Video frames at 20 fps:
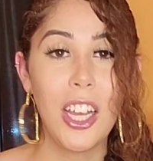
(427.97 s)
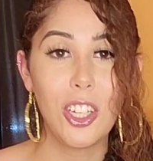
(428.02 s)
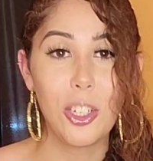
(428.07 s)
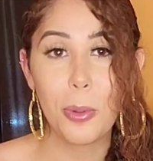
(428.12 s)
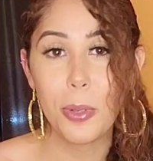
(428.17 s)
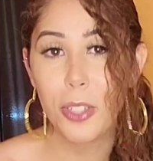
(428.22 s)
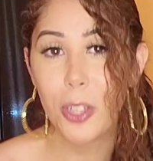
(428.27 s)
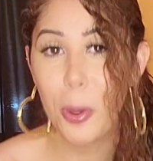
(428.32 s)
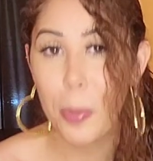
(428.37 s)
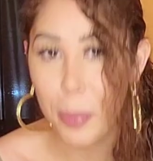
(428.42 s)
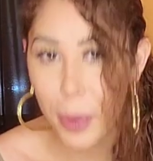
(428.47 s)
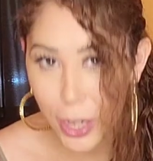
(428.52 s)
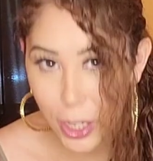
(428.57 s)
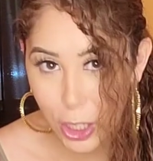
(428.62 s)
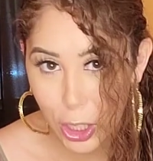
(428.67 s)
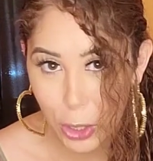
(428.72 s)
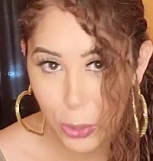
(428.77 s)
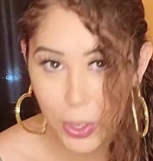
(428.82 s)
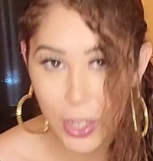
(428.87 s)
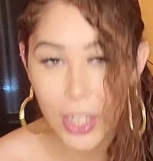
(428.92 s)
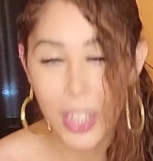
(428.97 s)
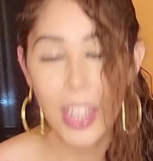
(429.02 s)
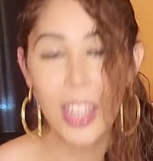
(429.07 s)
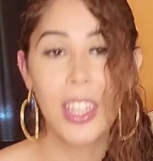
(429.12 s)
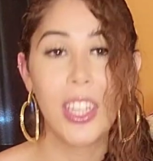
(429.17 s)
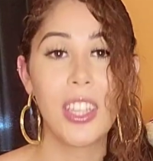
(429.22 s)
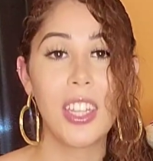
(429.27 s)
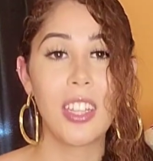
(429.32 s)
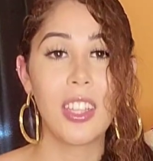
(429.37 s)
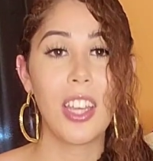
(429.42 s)
She puts her butt to it,
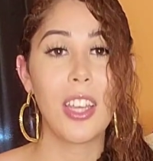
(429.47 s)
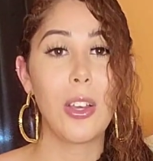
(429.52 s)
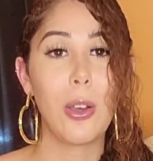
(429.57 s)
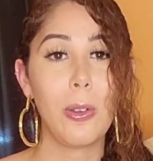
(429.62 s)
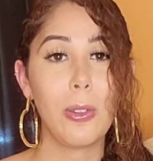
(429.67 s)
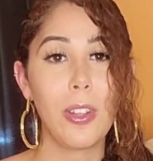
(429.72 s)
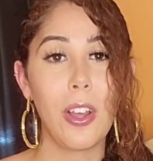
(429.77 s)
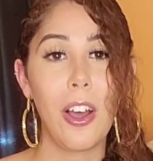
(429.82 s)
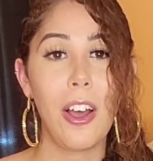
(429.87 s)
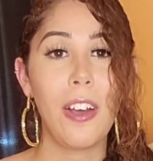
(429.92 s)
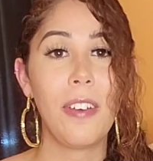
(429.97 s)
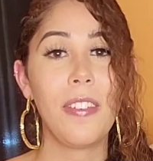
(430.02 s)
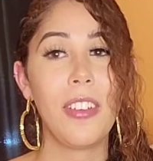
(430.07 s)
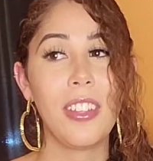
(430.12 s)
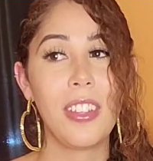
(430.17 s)
and then the thing goes off.